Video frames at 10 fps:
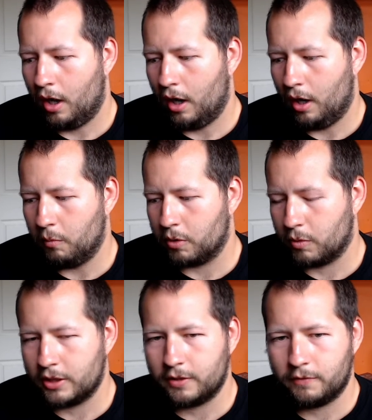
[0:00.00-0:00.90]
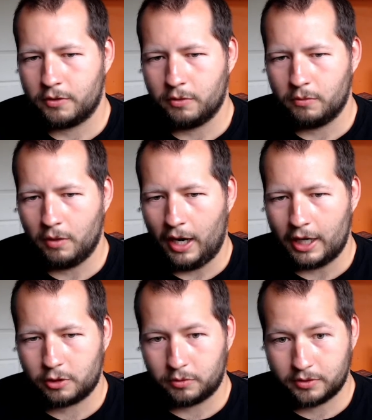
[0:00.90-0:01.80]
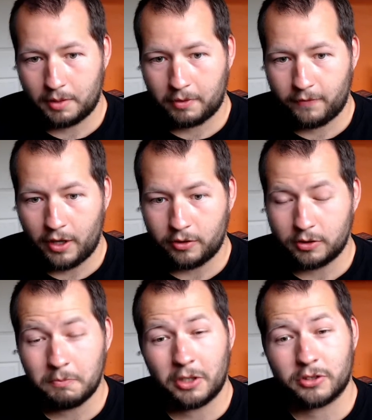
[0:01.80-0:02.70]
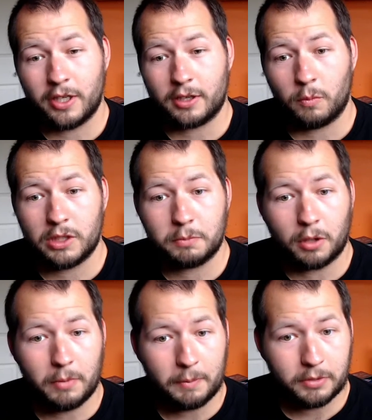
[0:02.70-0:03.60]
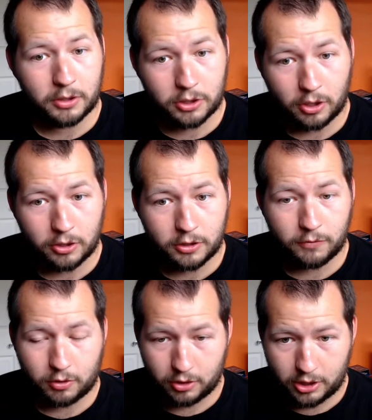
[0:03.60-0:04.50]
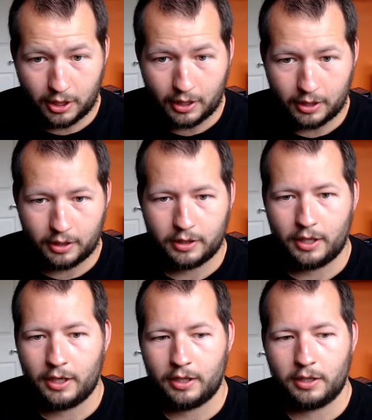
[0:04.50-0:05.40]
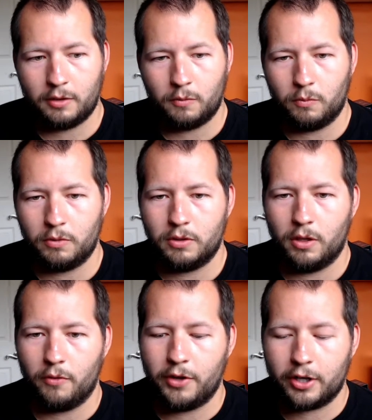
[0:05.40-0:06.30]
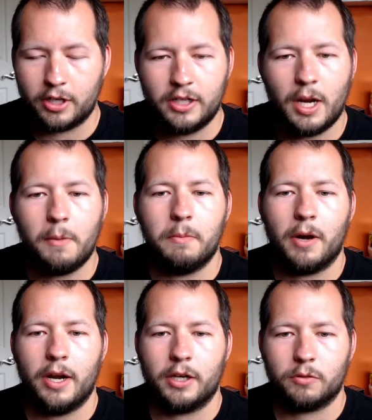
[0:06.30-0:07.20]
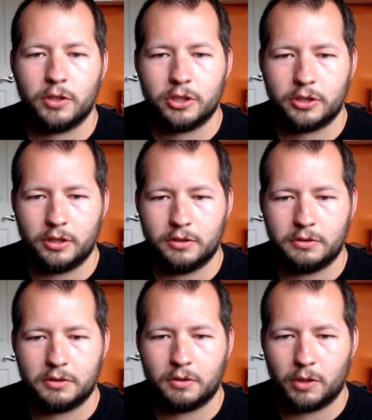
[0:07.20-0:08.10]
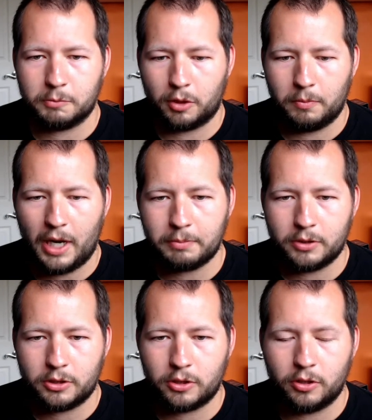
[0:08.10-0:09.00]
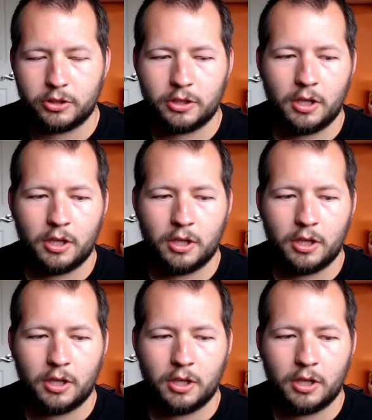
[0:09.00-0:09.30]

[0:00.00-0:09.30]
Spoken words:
regressive to actual Islamic values, much like the Westboro Baptist Church for Christianity. They're condemned by Christians, the Westboro Baptist Church.